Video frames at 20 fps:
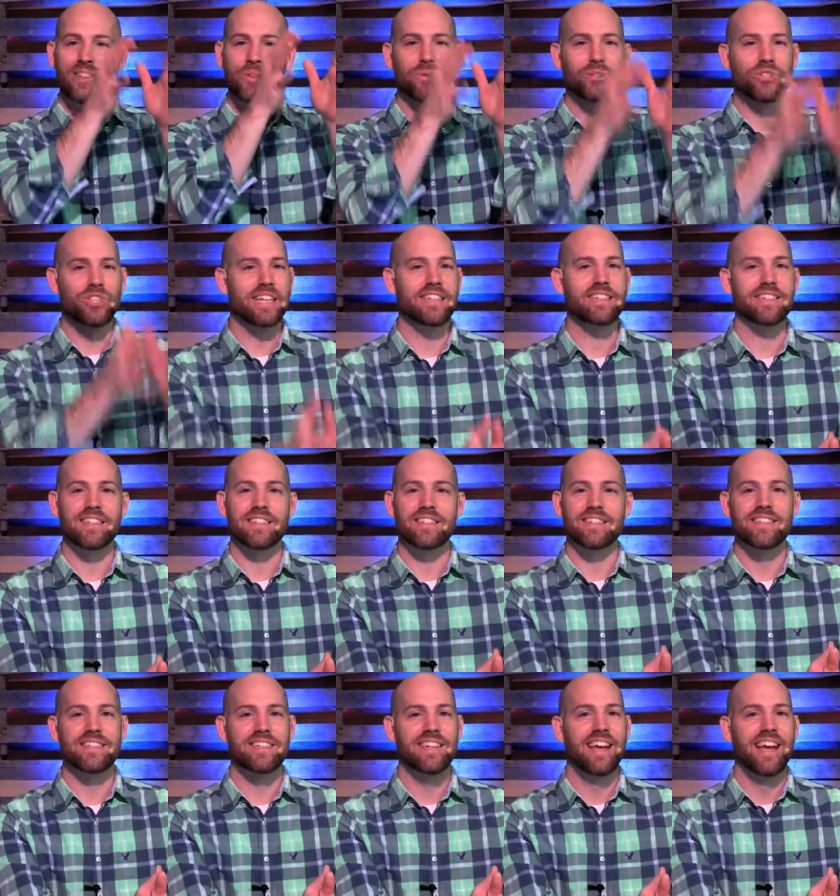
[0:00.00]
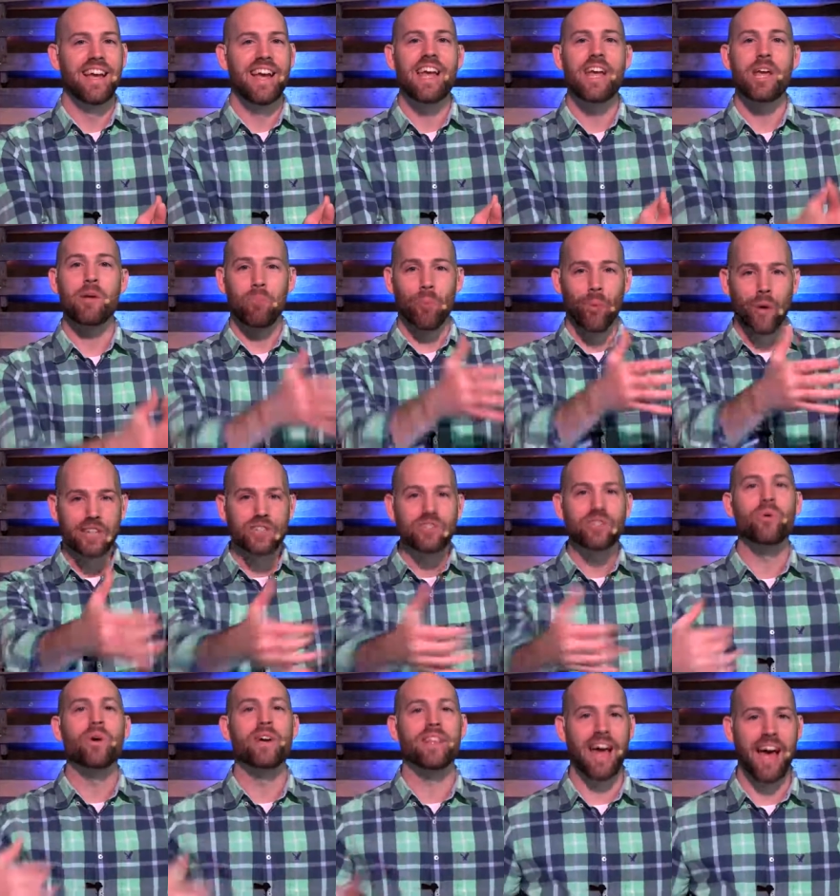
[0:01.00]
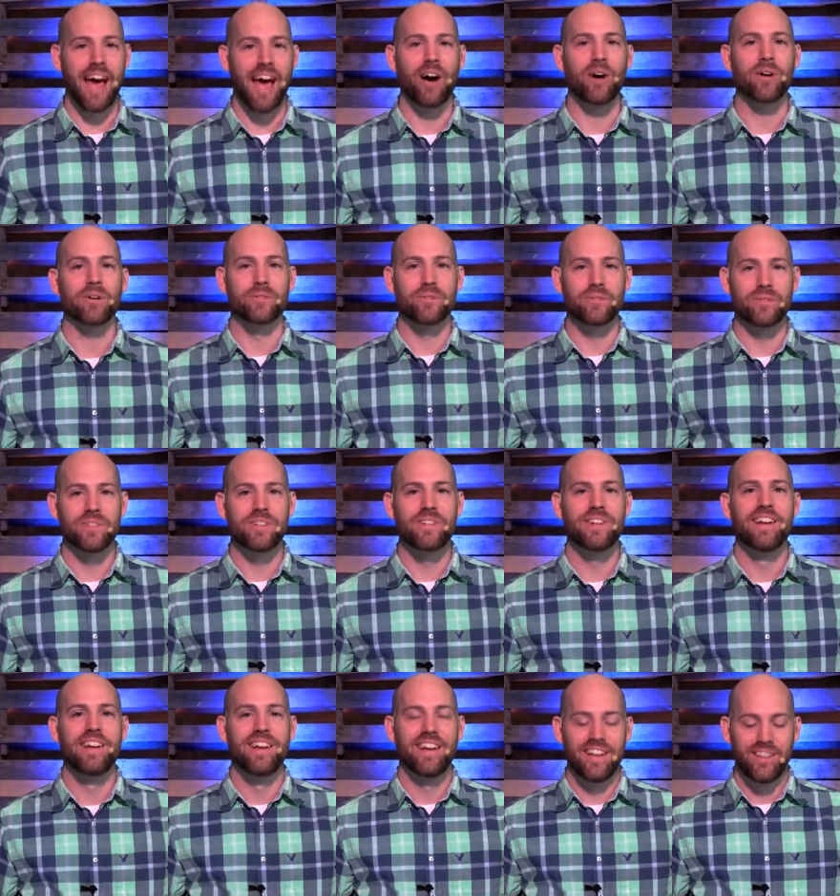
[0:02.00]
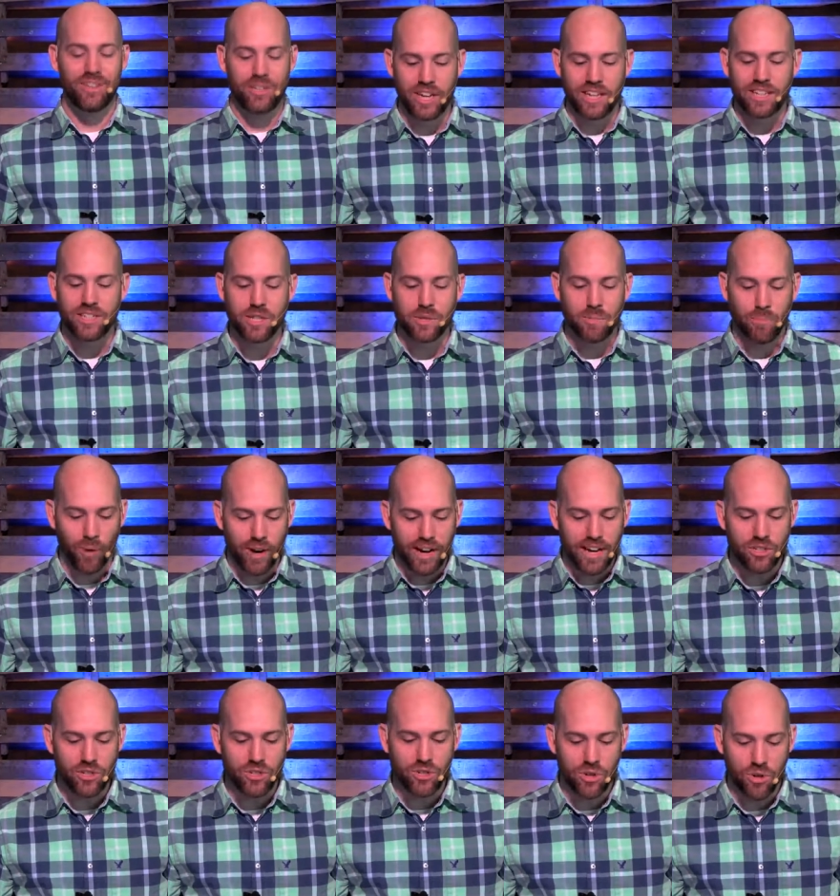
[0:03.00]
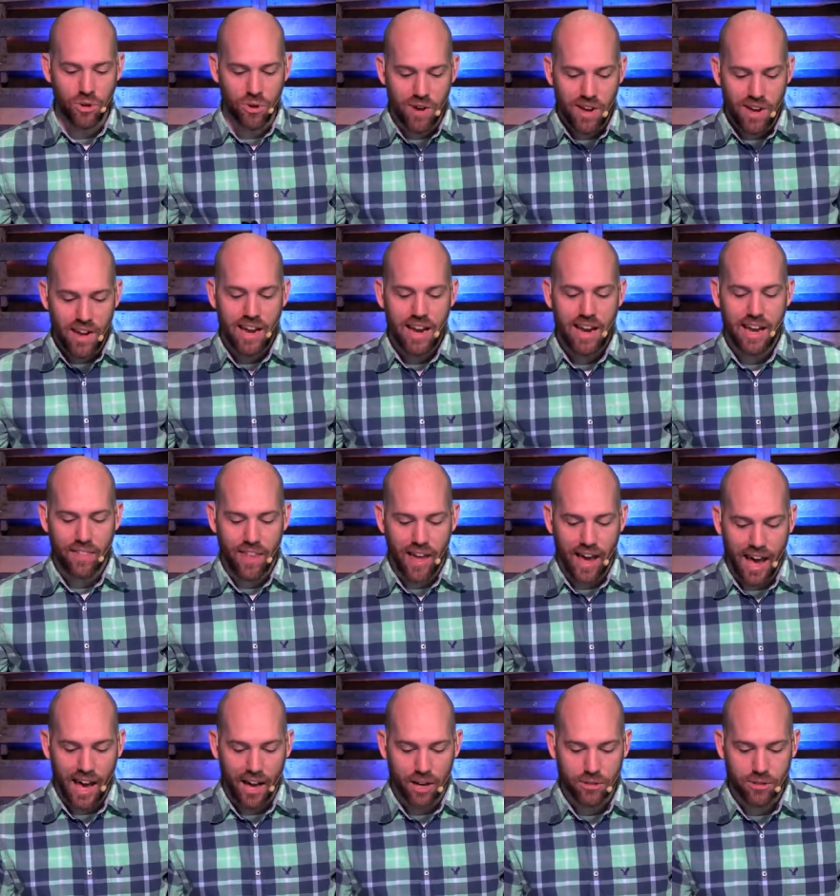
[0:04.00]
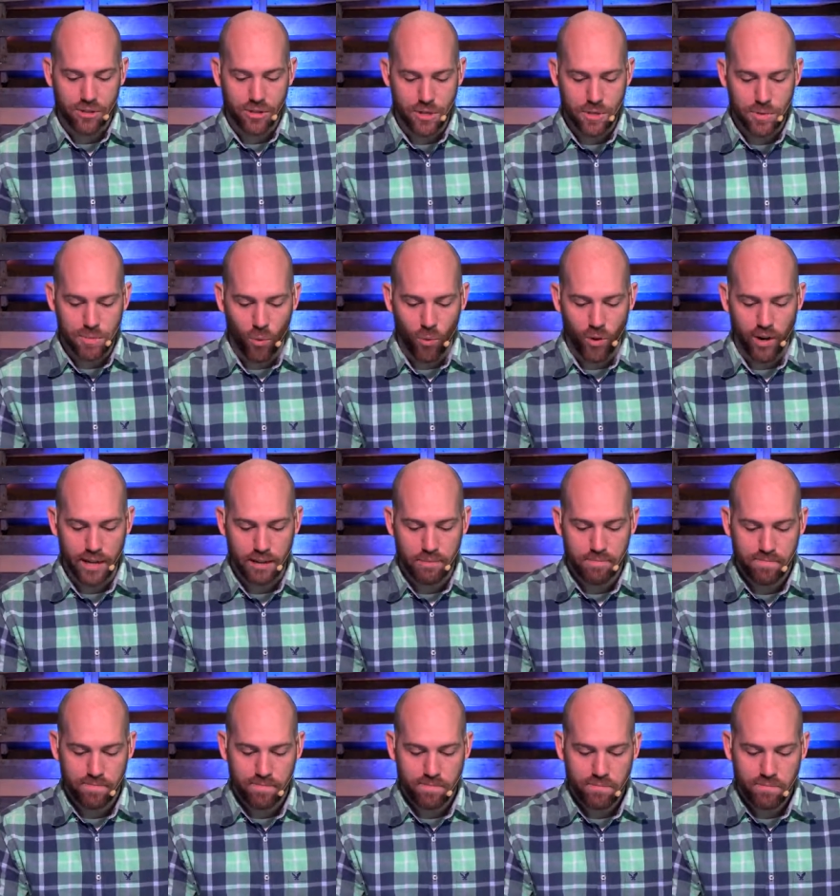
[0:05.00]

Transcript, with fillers: Through Jesus, He brings you in the house. Jesus brings you in the house this morning.